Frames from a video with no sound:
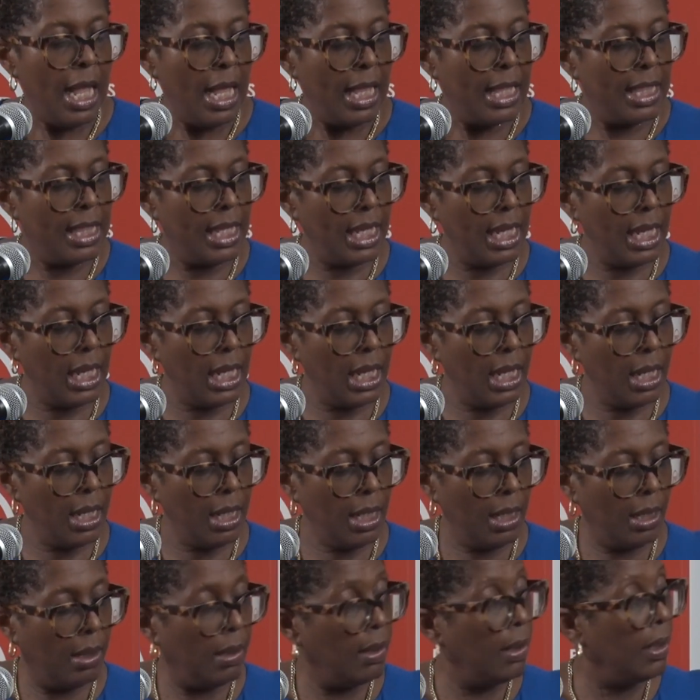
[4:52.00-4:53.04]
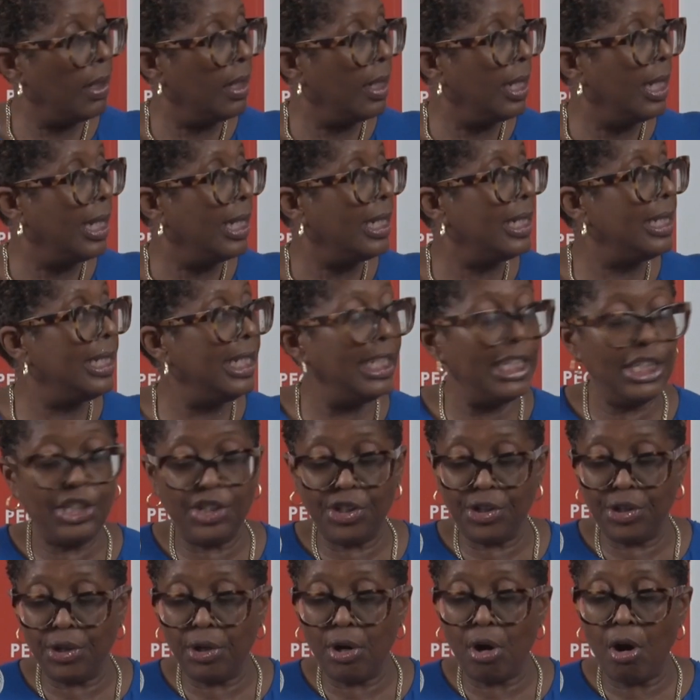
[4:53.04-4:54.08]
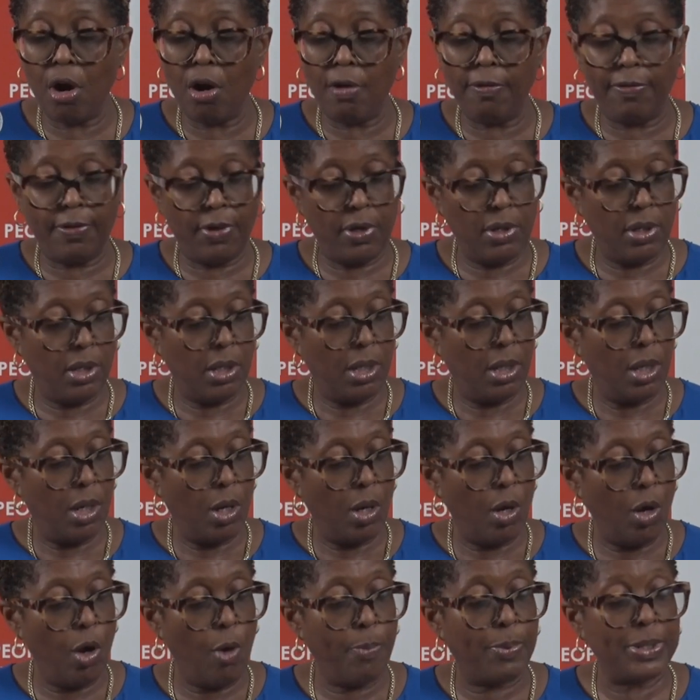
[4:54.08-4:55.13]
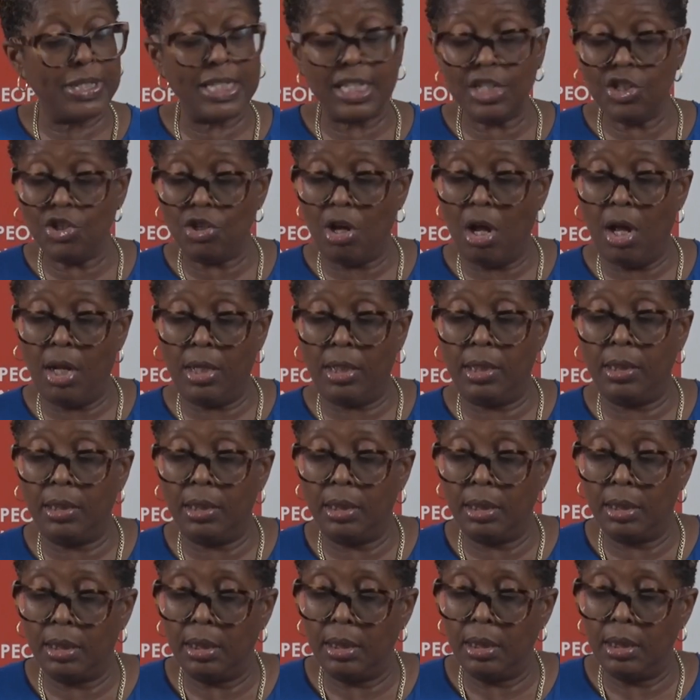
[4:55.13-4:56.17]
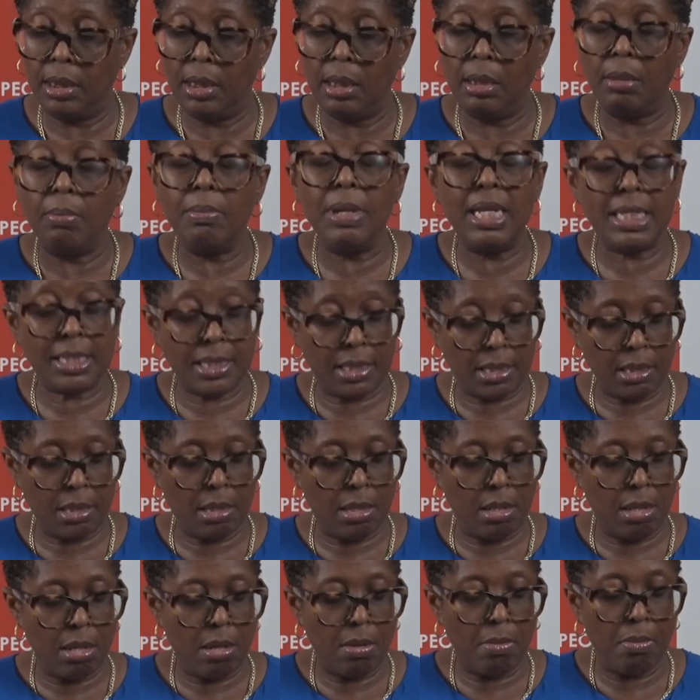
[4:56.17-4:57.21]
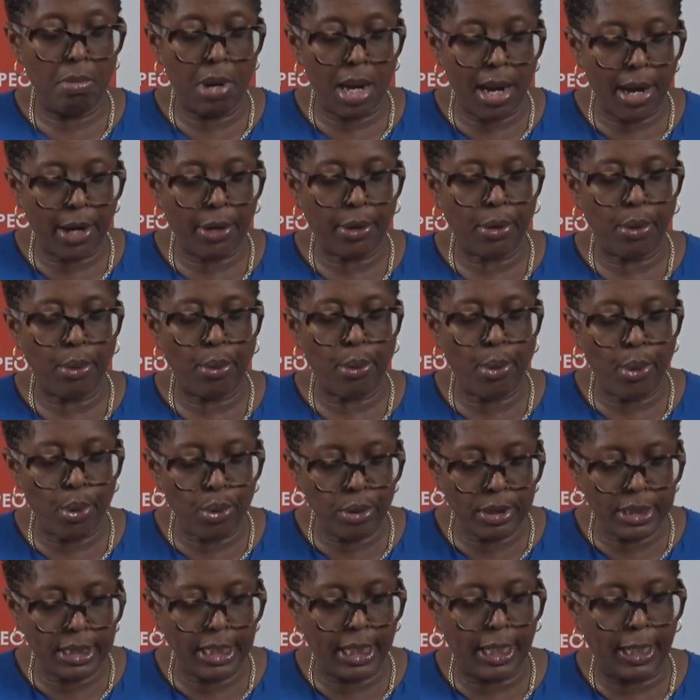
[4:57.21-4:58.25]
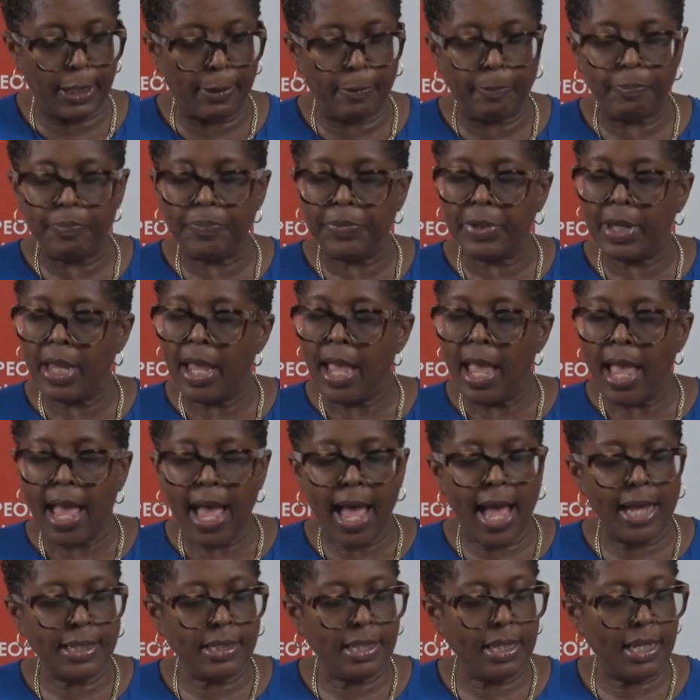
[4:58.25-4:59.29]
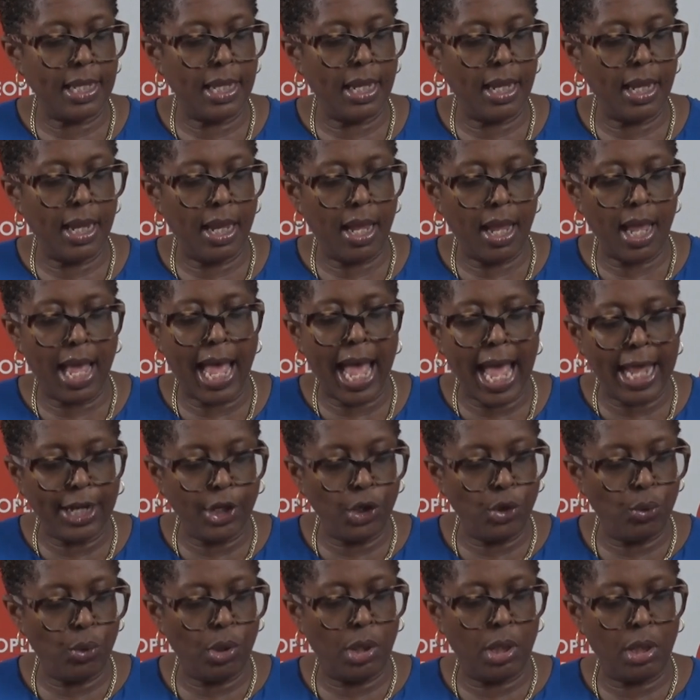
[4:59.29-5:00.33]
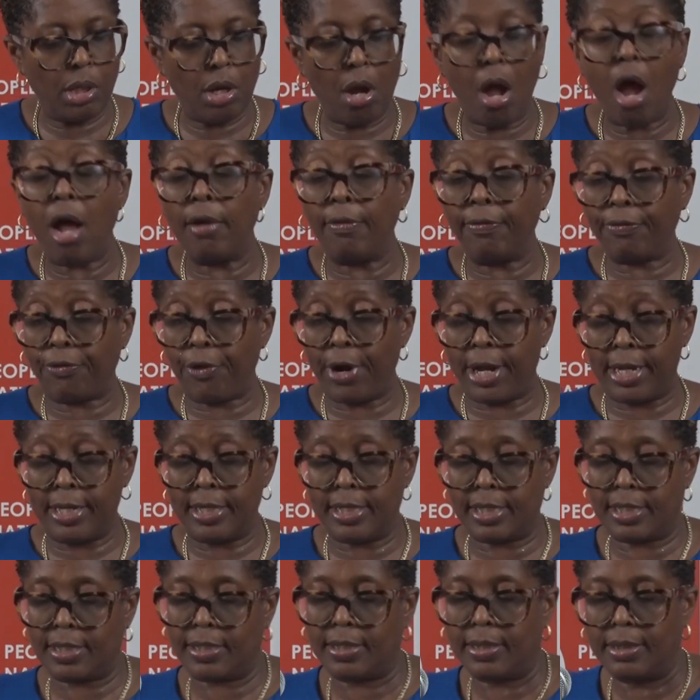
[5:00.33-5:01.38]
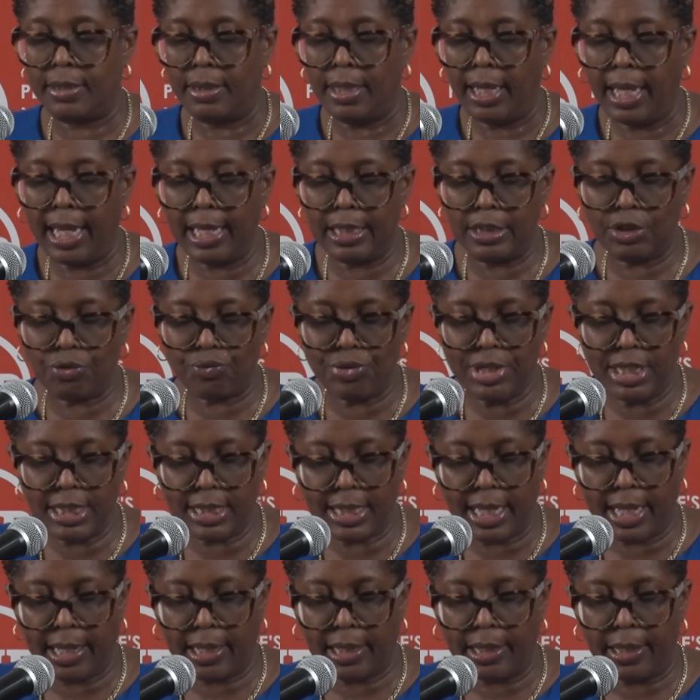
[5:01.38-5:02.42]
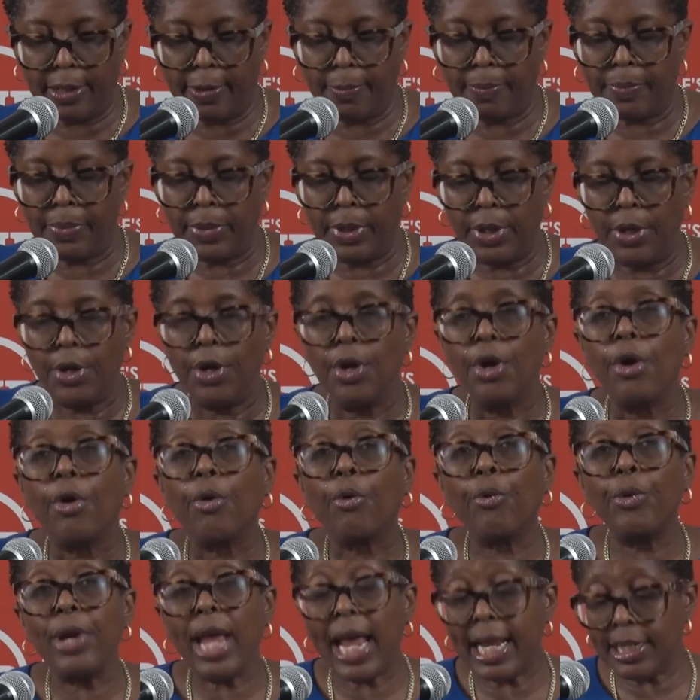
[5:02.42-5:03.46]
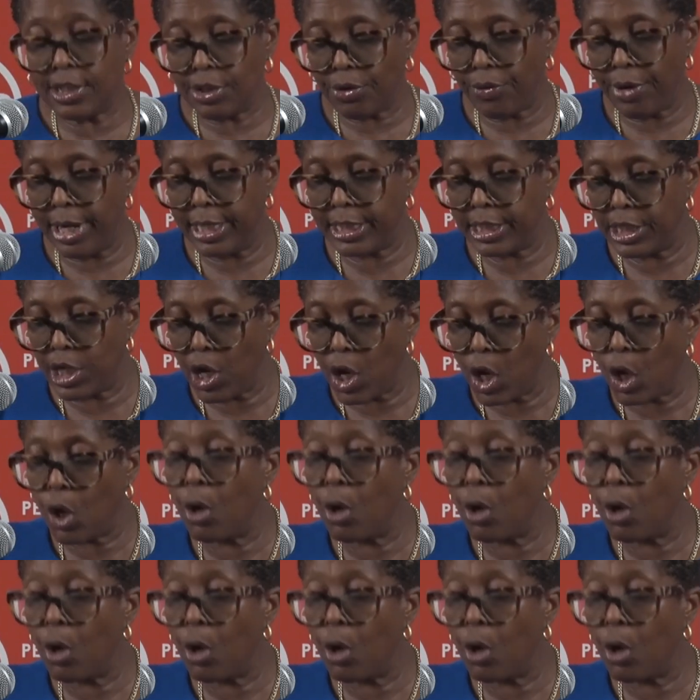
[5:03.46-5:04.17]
The leader of opposition, Mr. Mark Golding, at the annual conference held recently, reiterated our